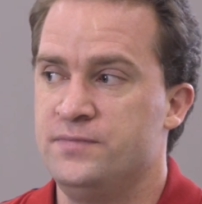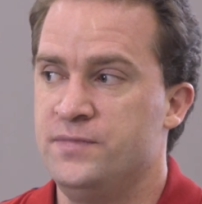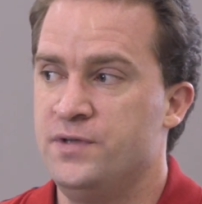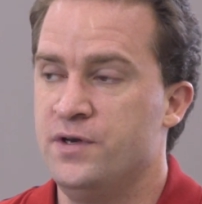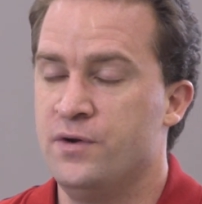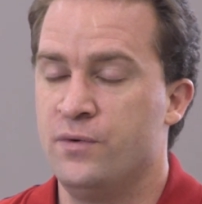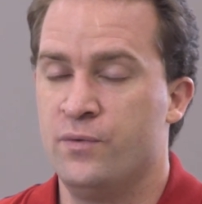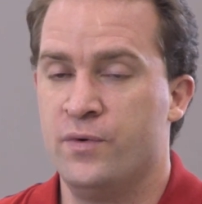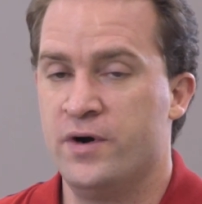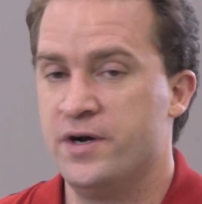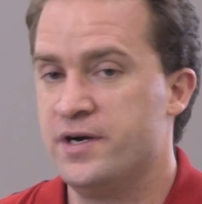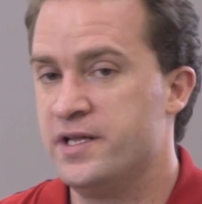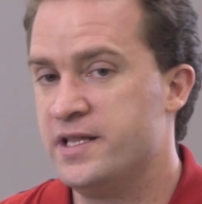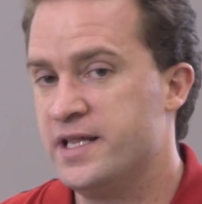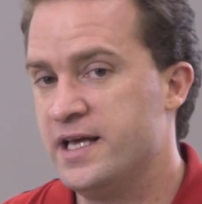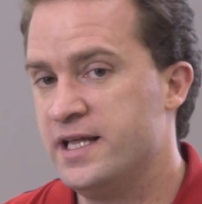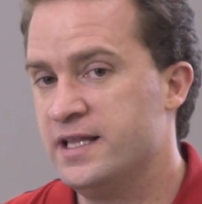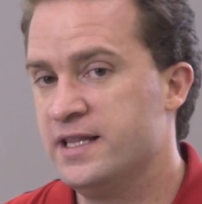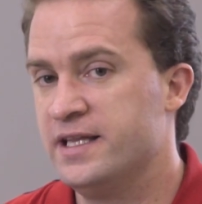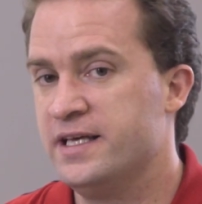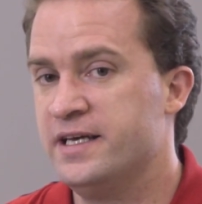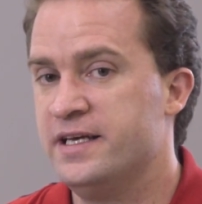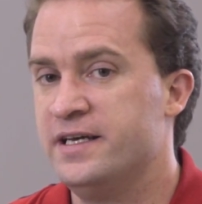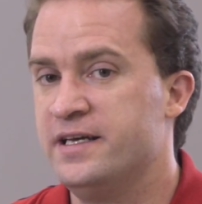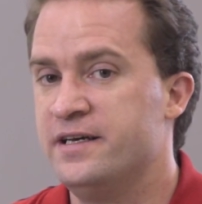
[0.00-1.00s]
You know, where do they
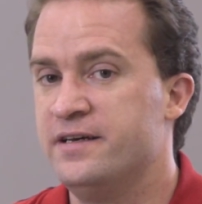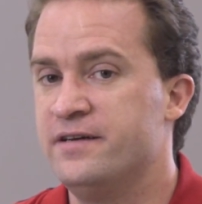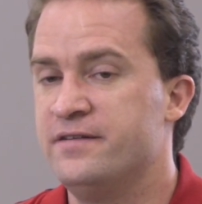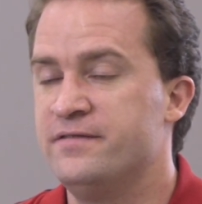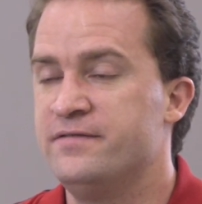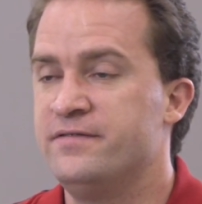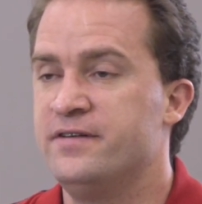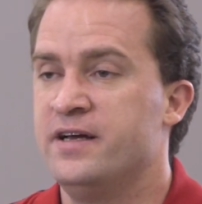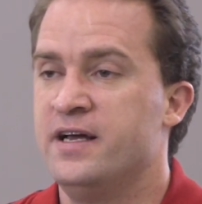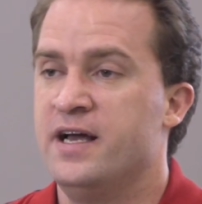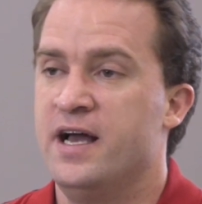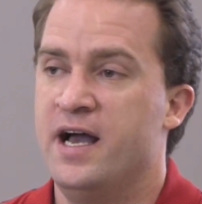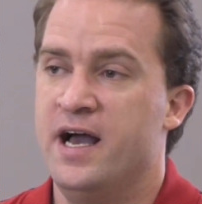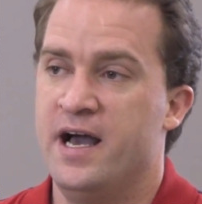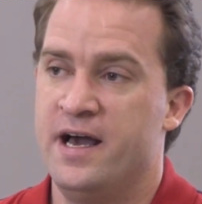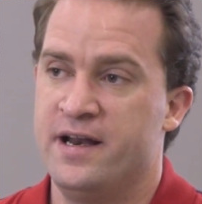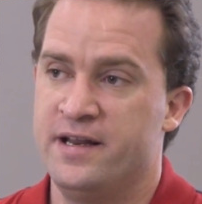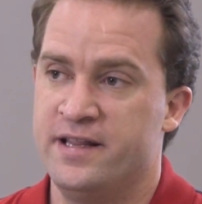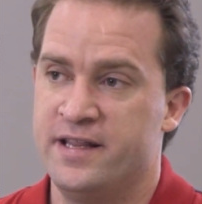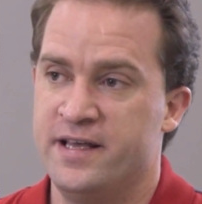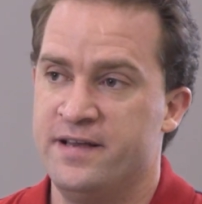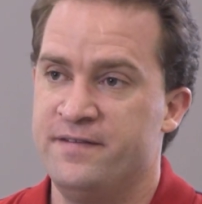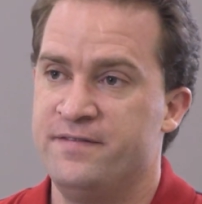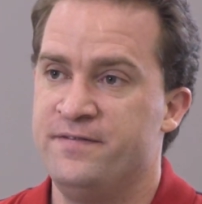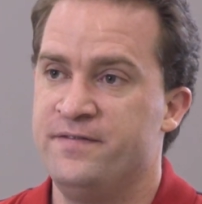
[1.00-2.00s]
live? How
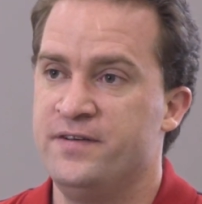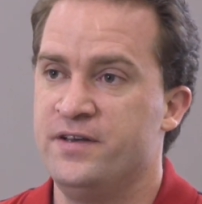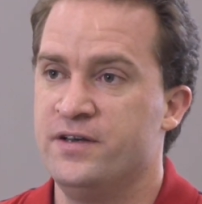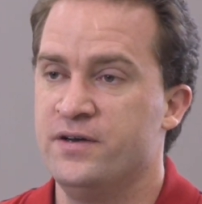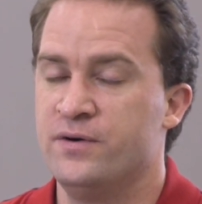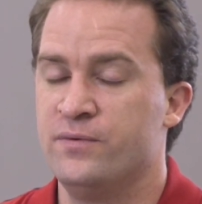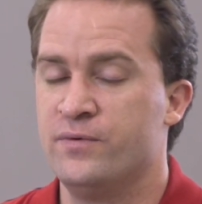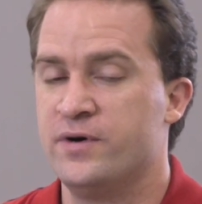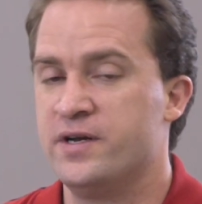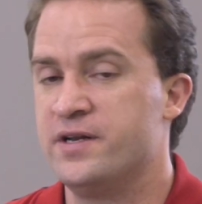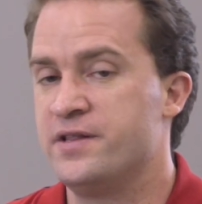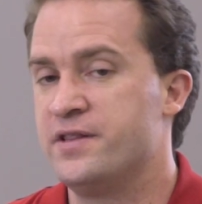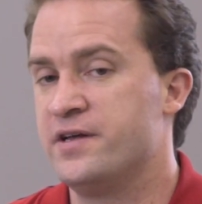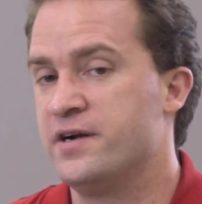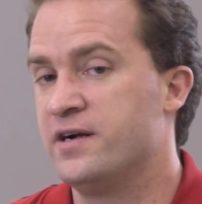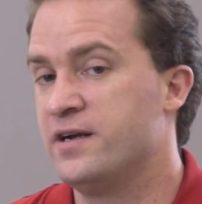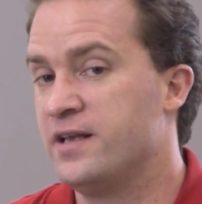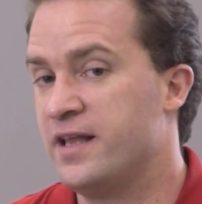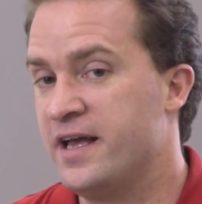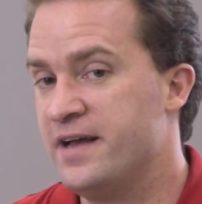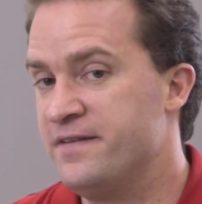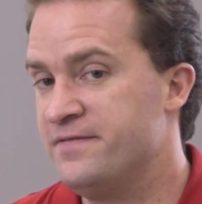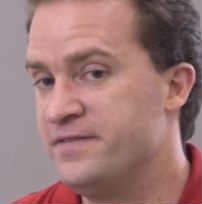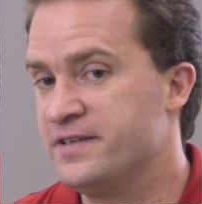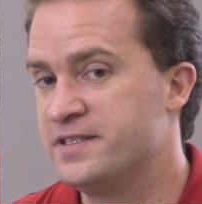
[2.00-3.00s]
do they feel? What are their
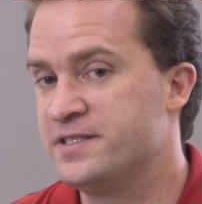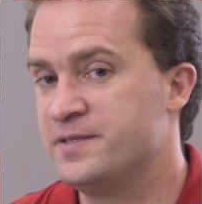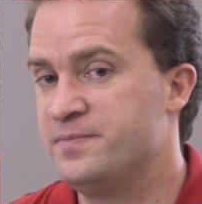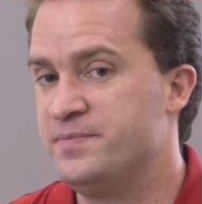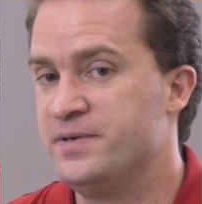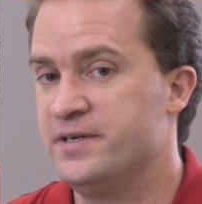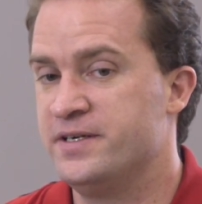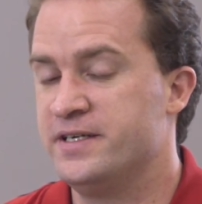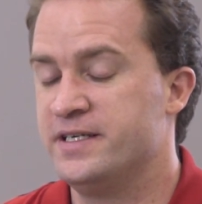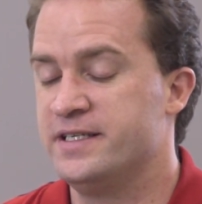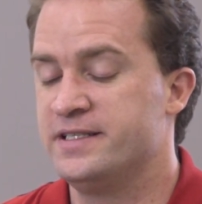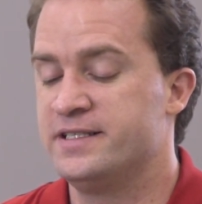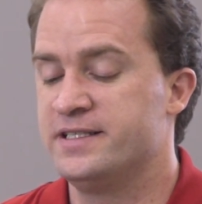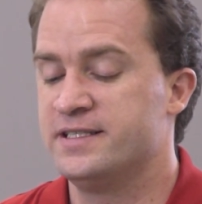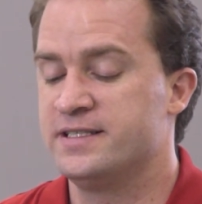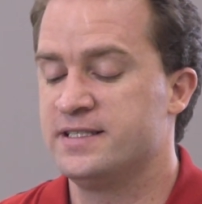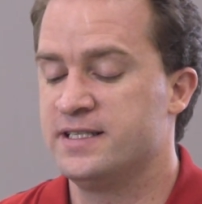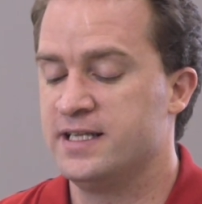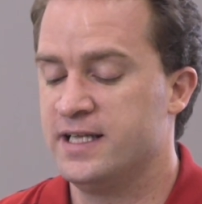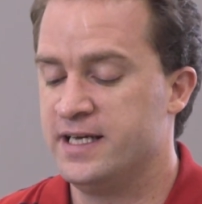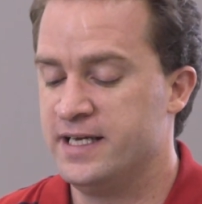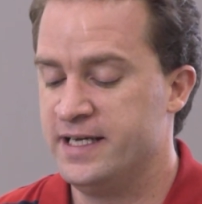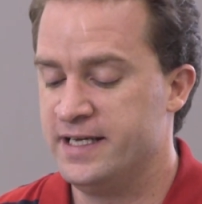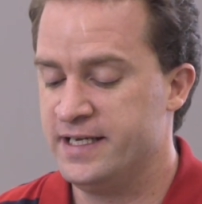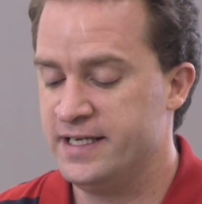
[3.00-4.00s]
life experiences
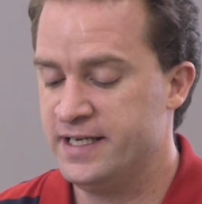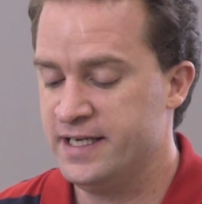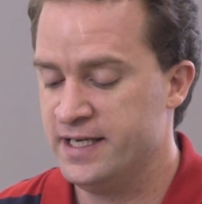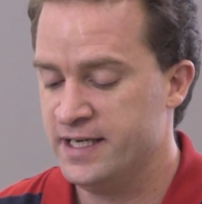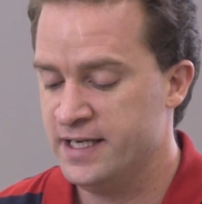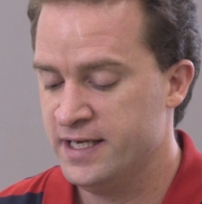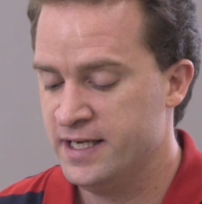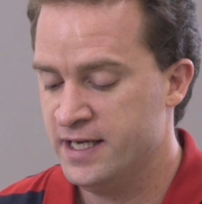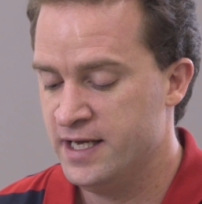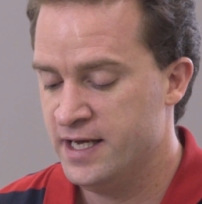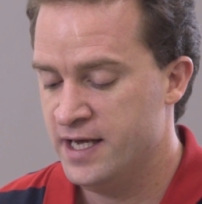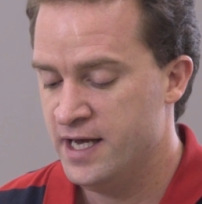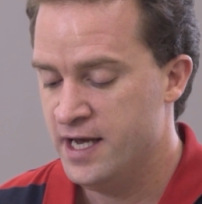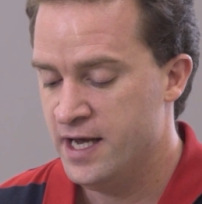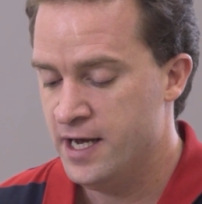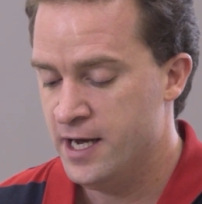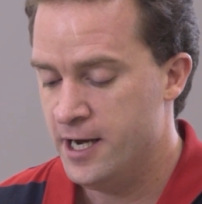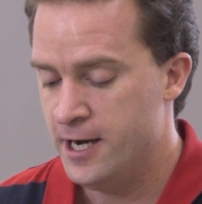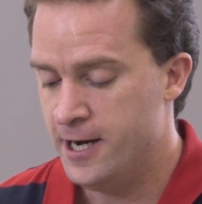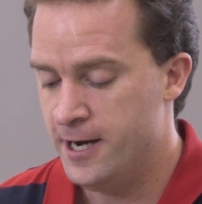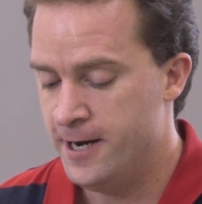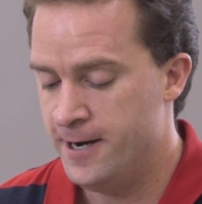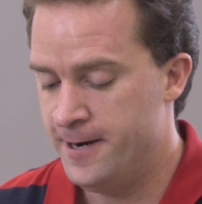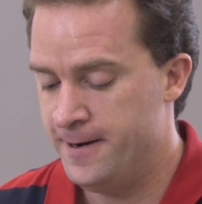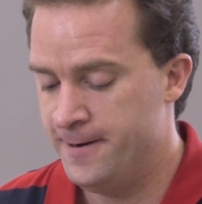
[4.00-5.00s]
like?
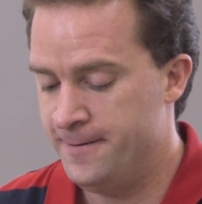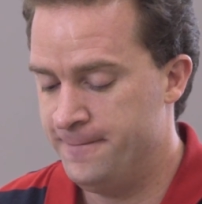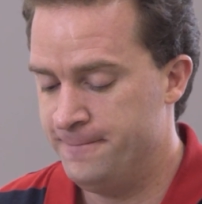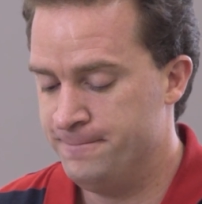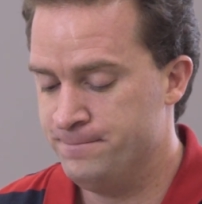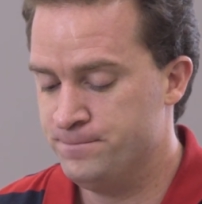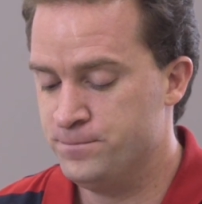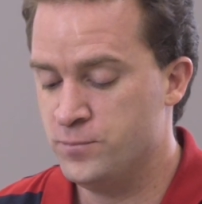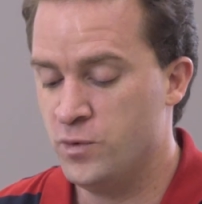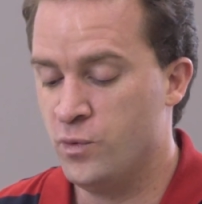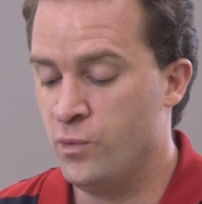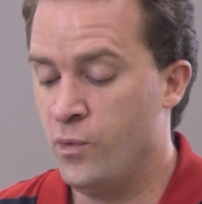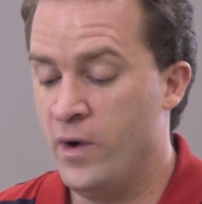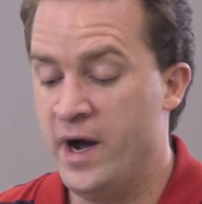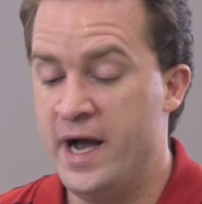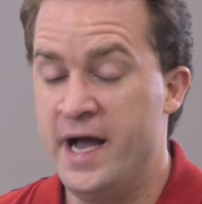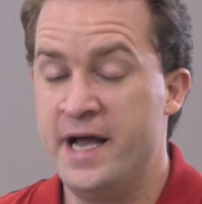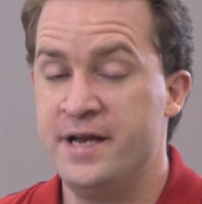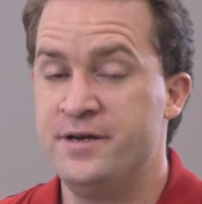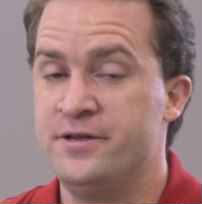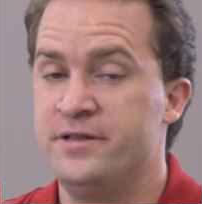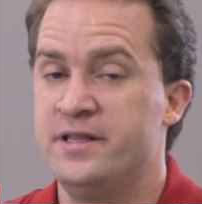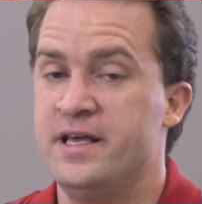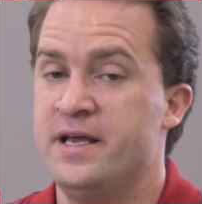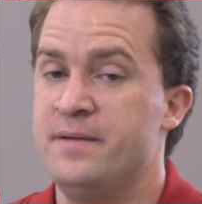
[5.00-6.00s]

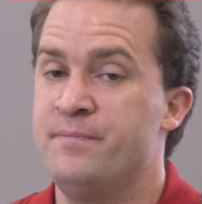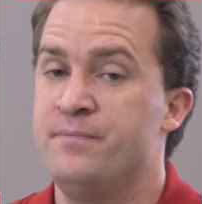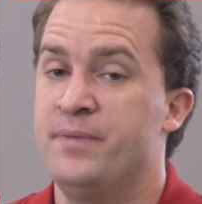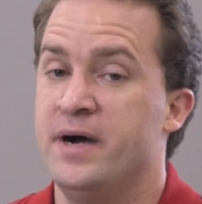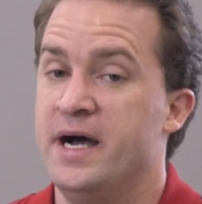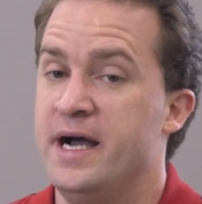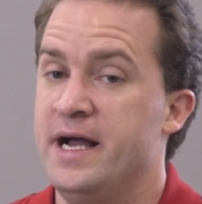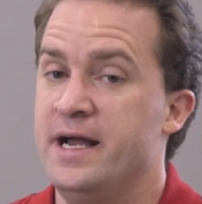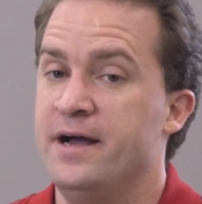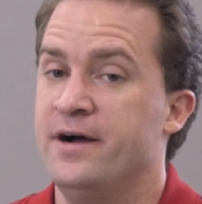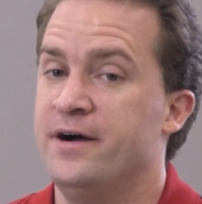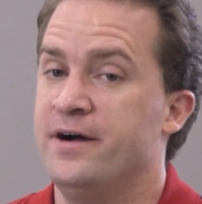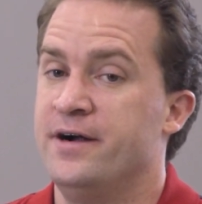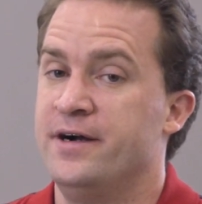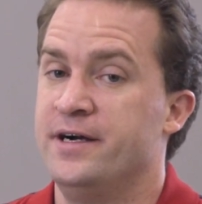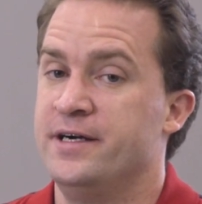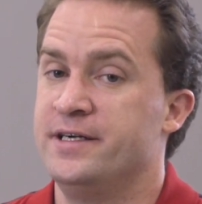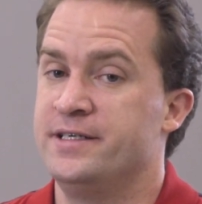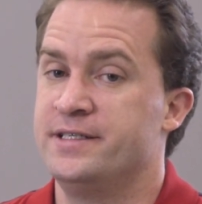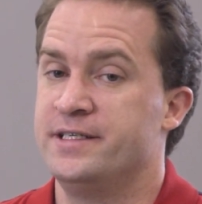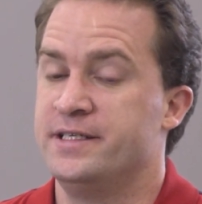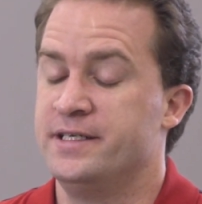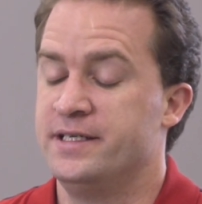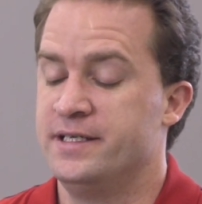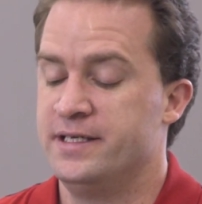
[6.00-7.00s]
Why do they buy
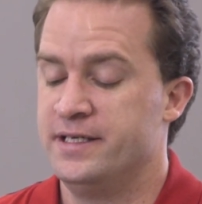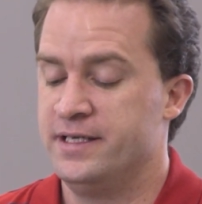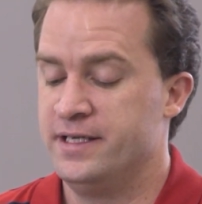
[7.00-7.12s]
art?